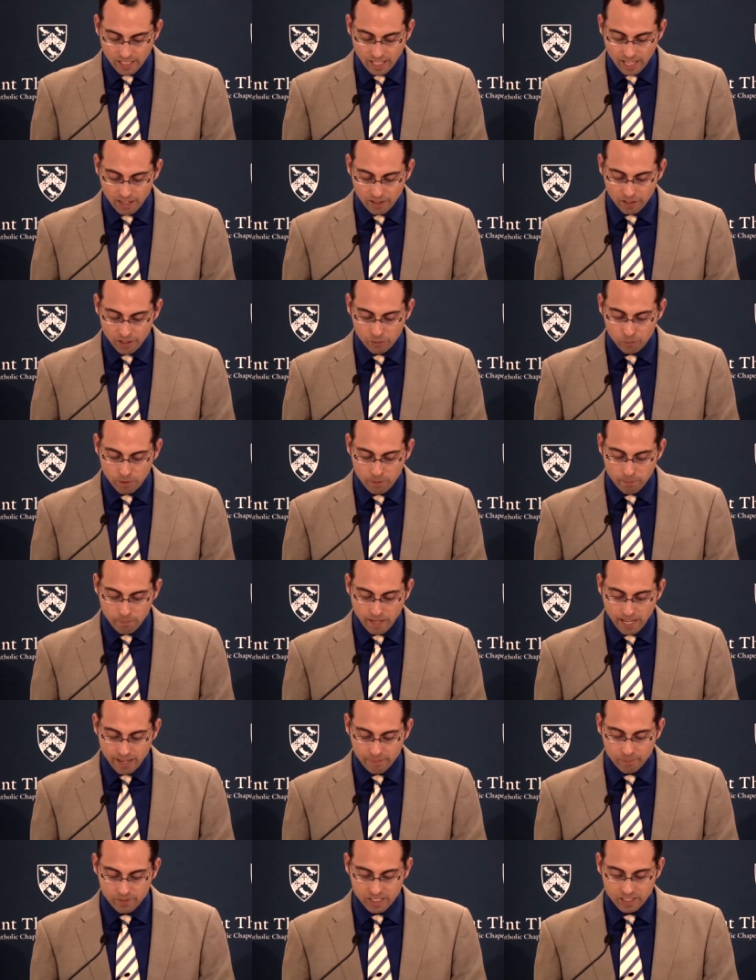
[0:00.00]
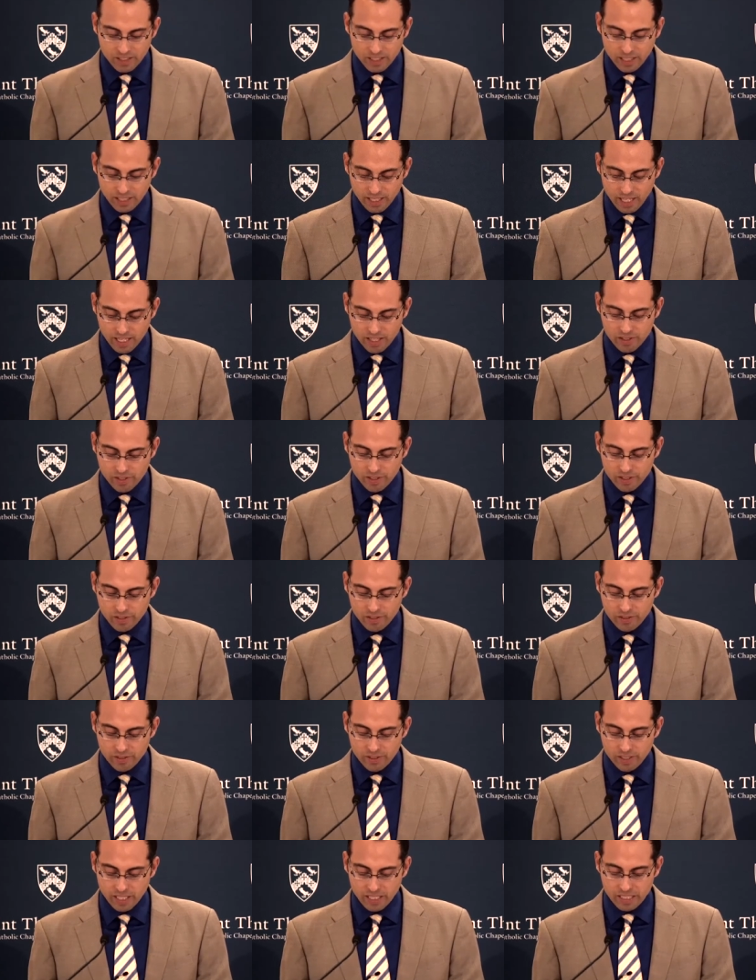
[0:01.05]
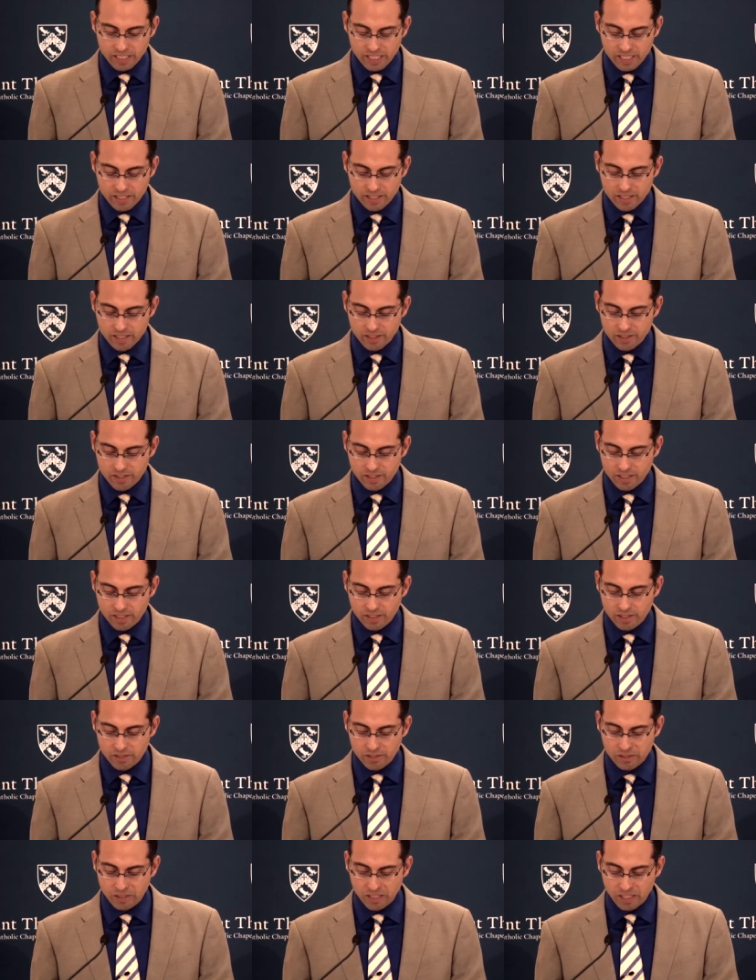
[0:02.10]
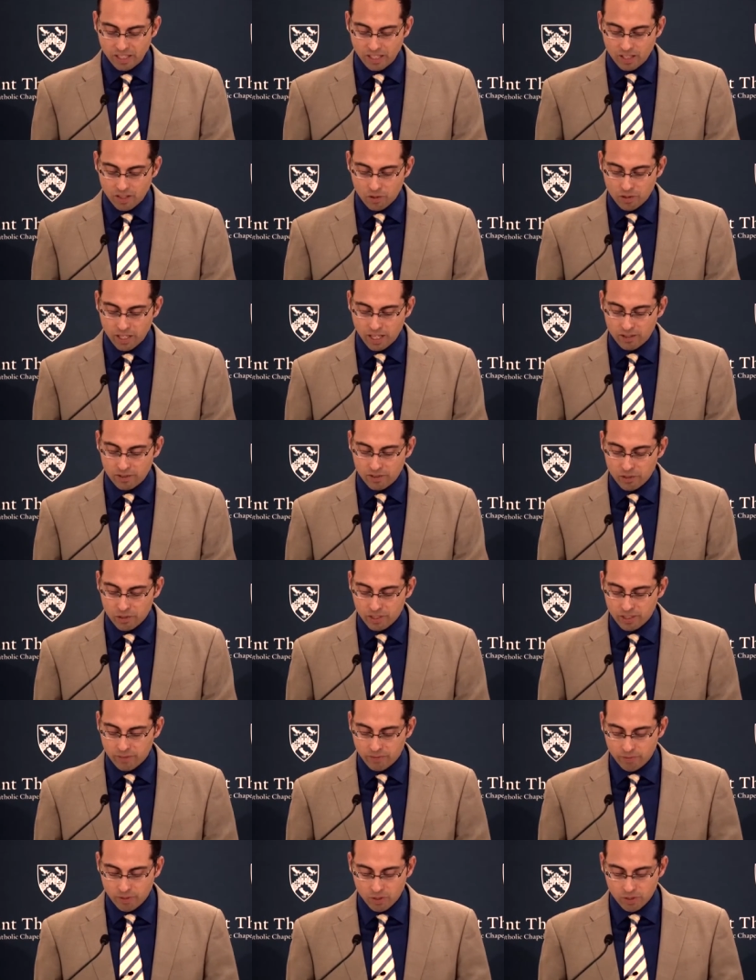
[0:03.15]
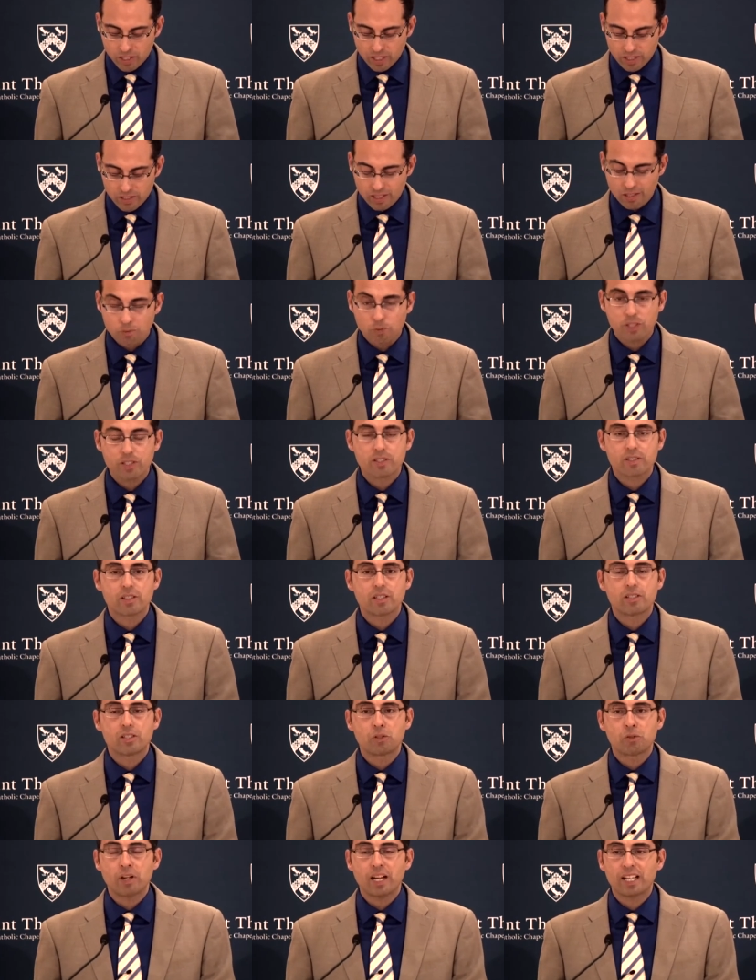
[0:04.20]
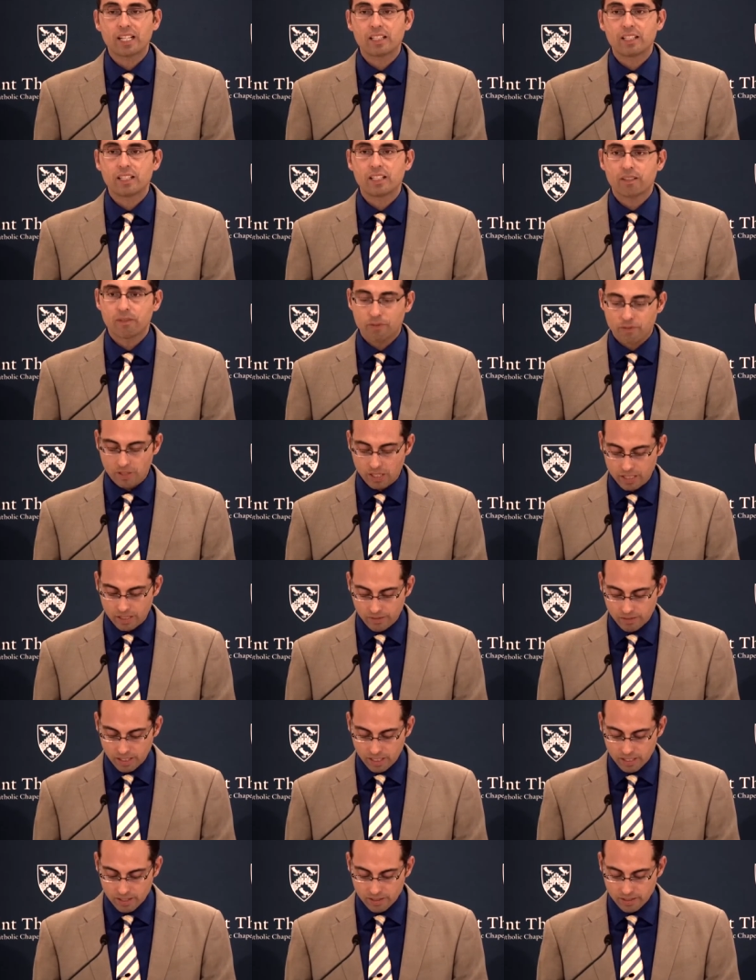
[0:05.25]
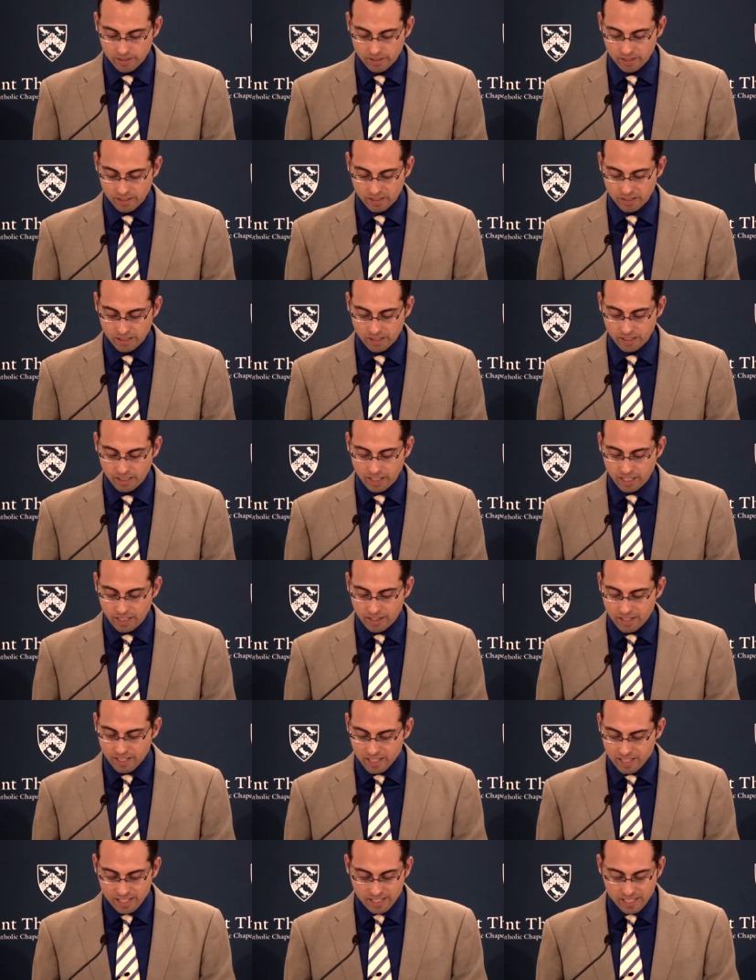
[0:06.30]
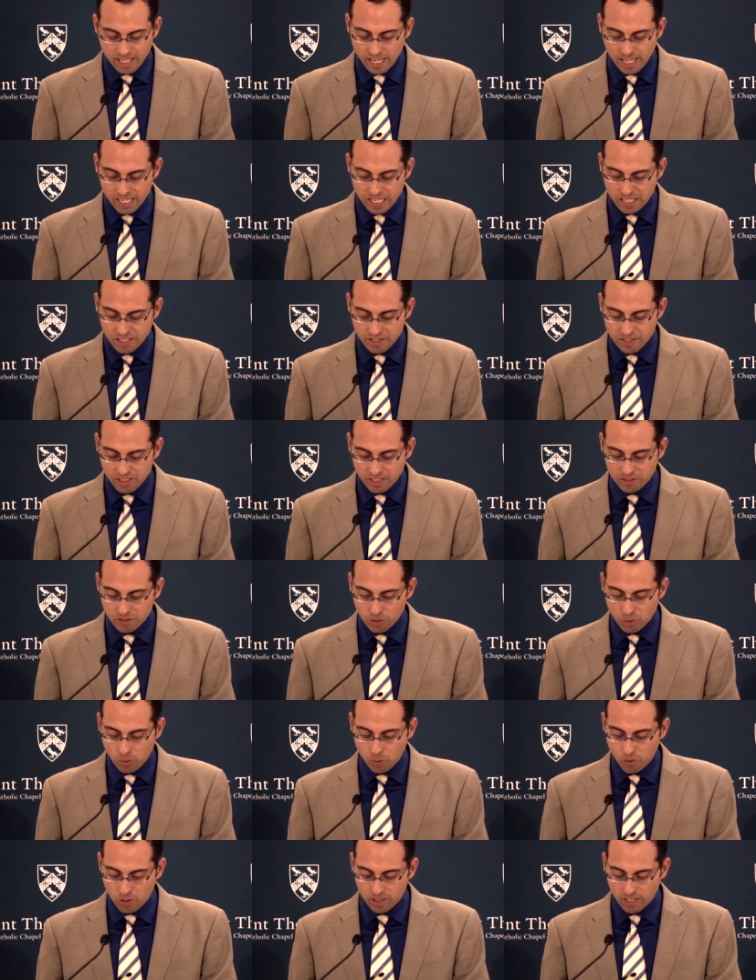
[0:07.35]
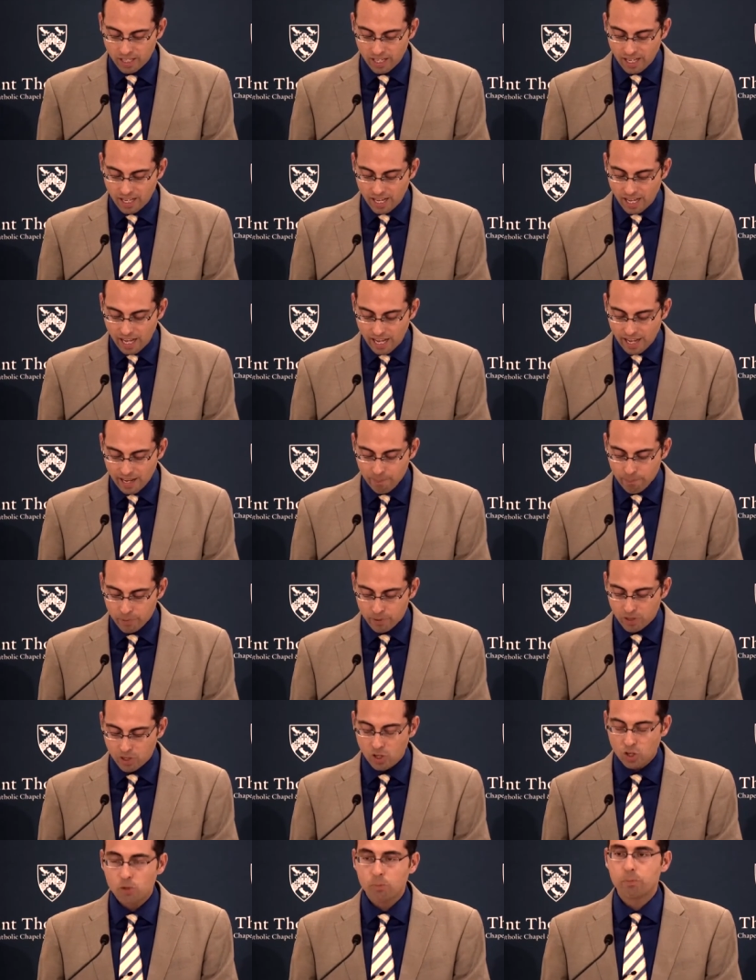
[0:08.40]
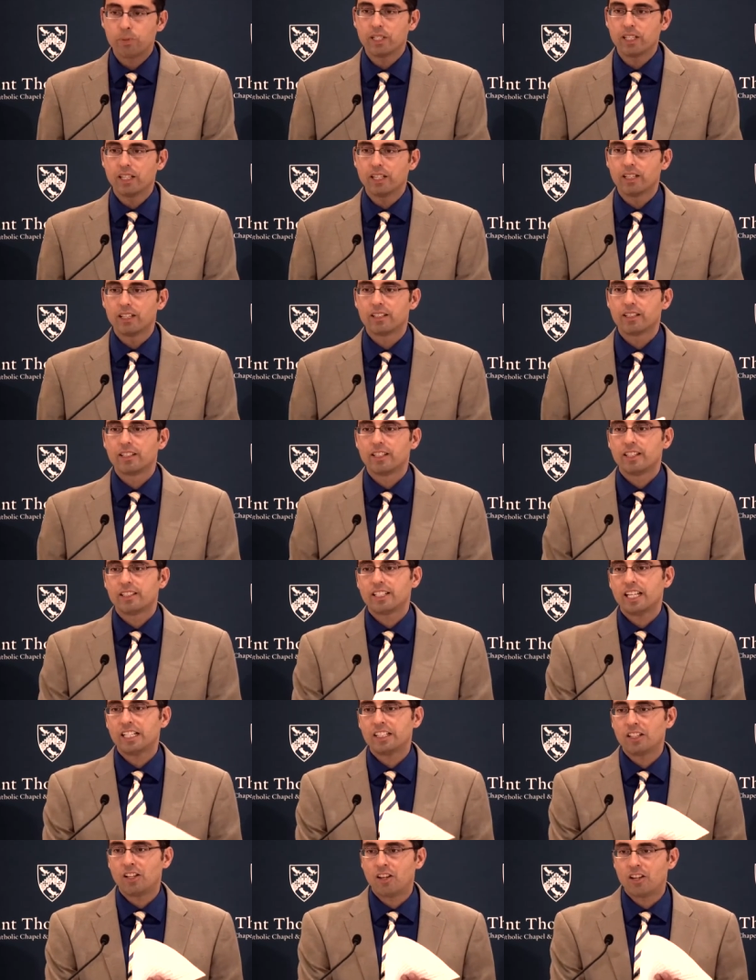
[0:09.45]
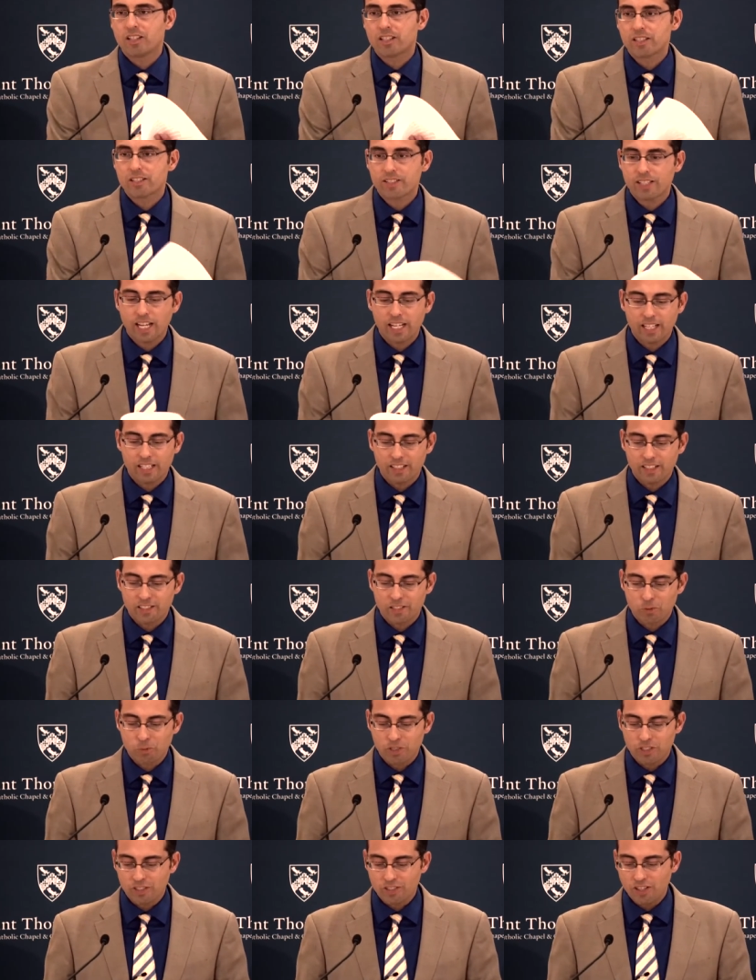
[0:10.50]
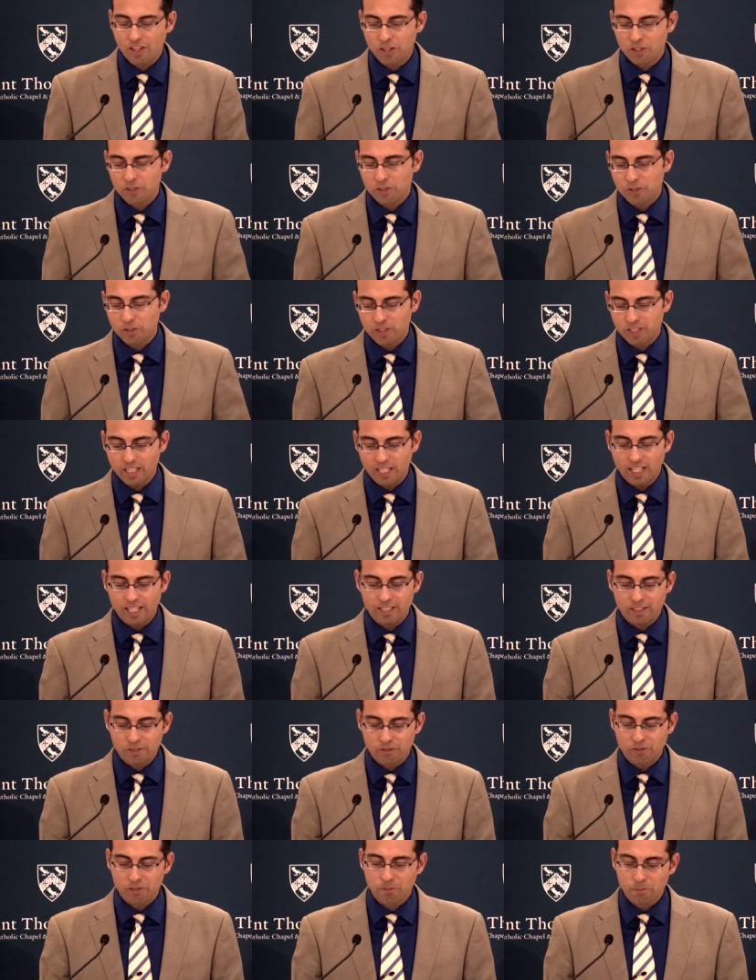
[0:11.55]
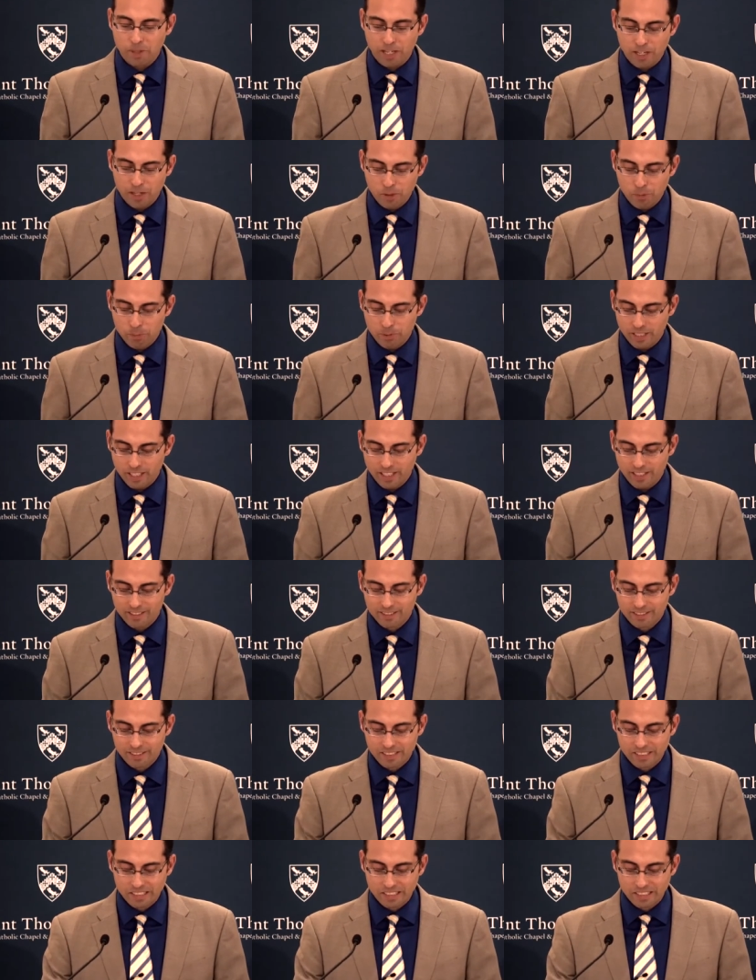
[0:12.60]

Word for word: How can we map these connections and distances without losing focus on what's directly in front of us? This tendency toward hyperopia, that long sightedness, which is also a kind of myopia.